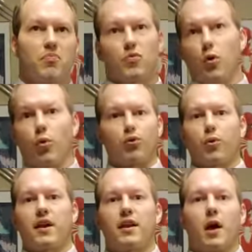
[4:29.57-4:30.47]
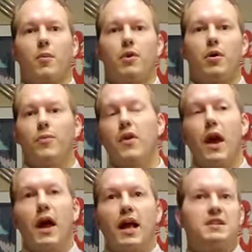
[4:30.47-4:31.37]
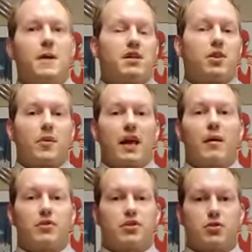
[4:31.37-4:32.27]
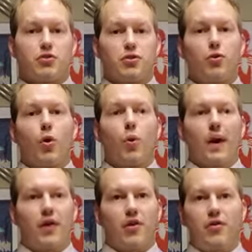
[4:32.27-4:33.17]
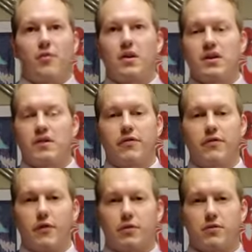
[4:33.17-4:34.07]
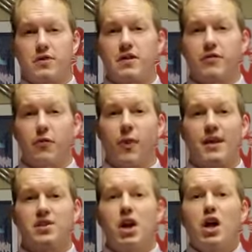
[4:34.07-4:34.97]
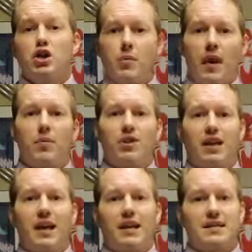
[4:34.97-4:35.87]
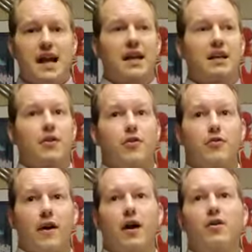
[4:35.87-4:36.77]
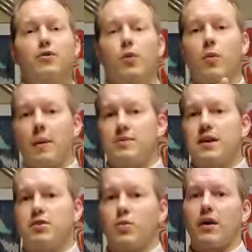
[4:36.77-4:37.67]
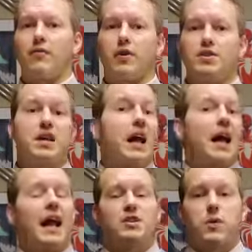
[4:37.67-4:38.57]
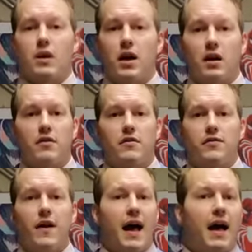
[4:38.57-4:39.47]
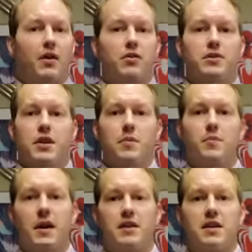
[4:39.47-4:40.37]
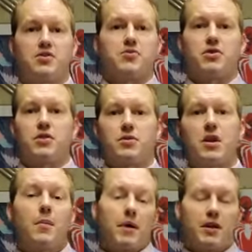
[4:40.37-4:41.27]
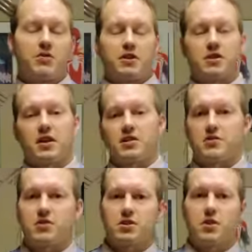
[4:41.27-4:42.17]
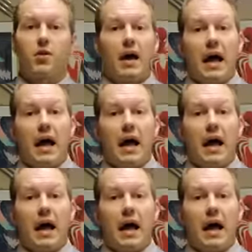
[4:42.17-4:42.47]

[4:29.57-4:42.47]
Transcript: Google dorking down below. It's basically being able to search Google with different filters in different ways to be able to get exact either files or websites or whatever else. It's what a lot of hackers and pen testers use, penetration testers. So